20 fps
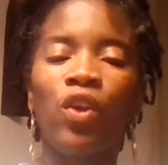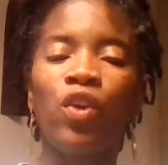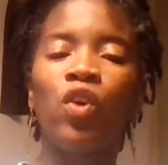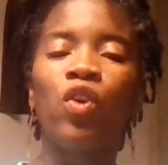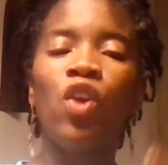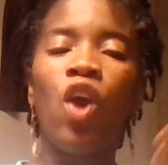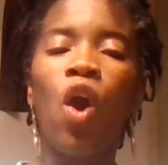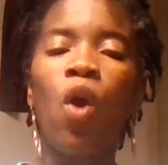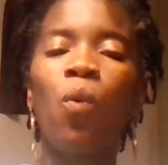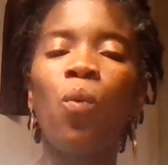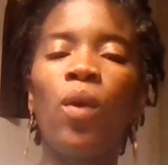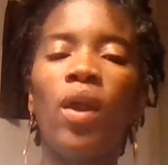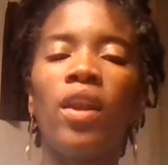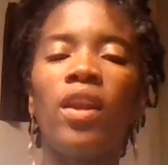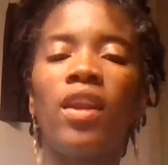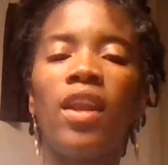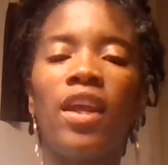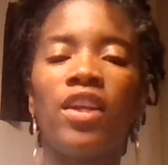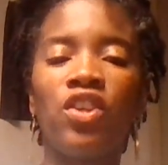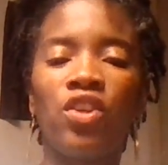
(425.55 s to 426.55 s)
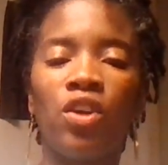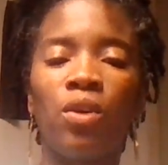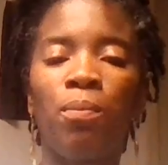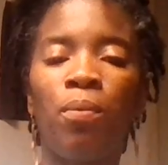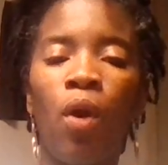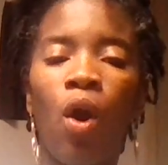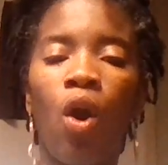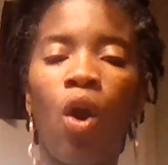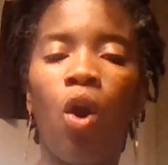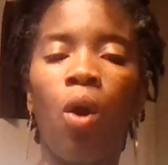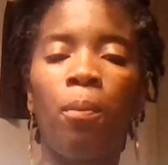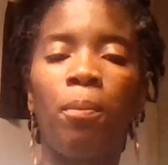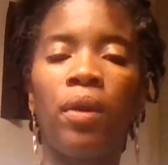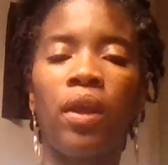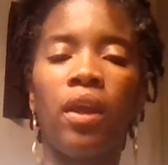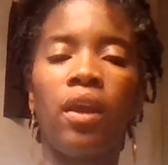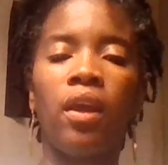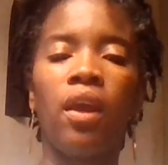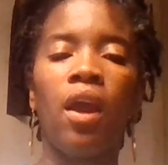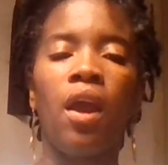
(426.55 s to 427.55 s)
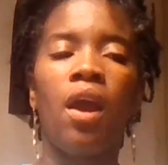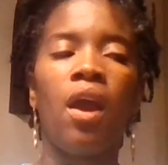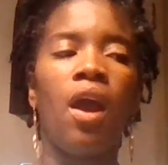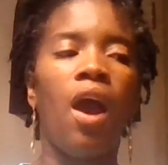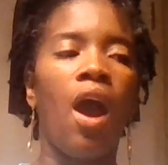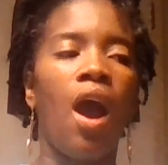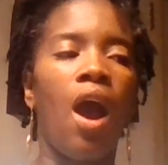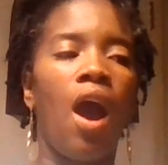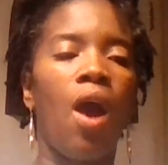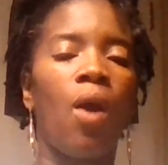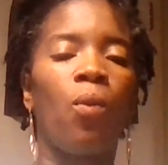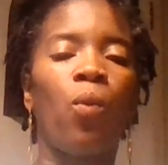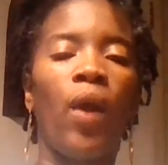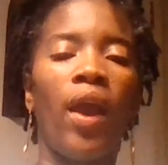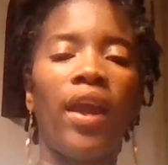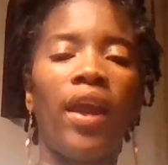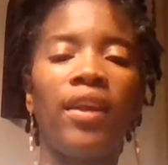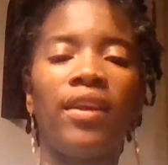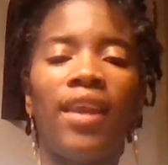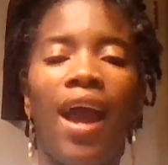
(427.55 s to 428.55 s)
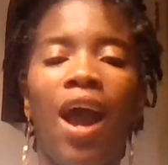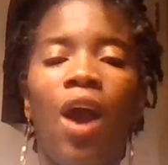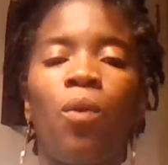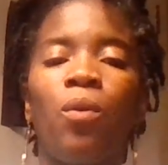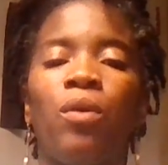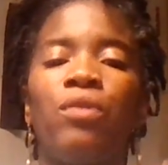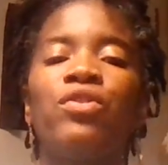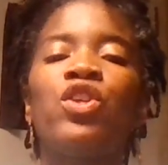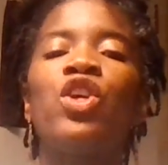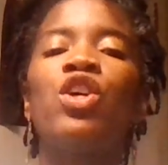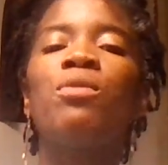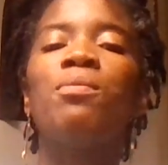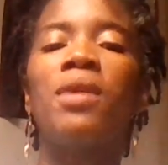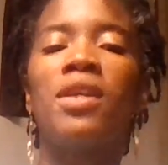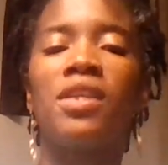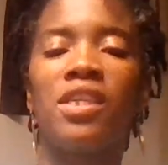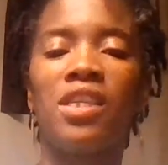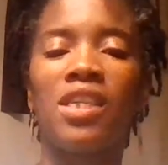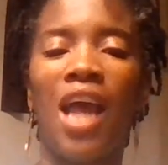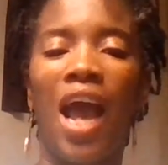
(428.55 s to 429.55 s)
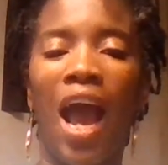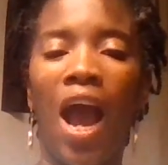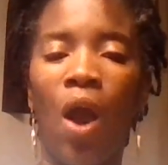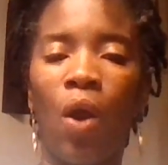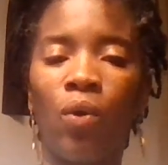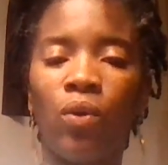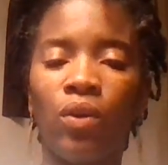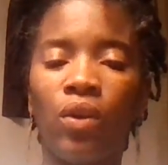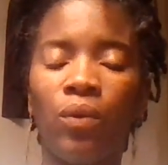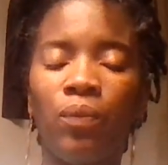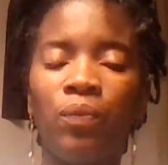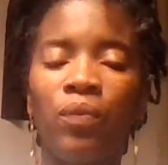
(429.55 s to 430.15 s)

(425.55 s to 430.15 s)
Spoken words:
you don't want to let your poem be weighed down with too much sound.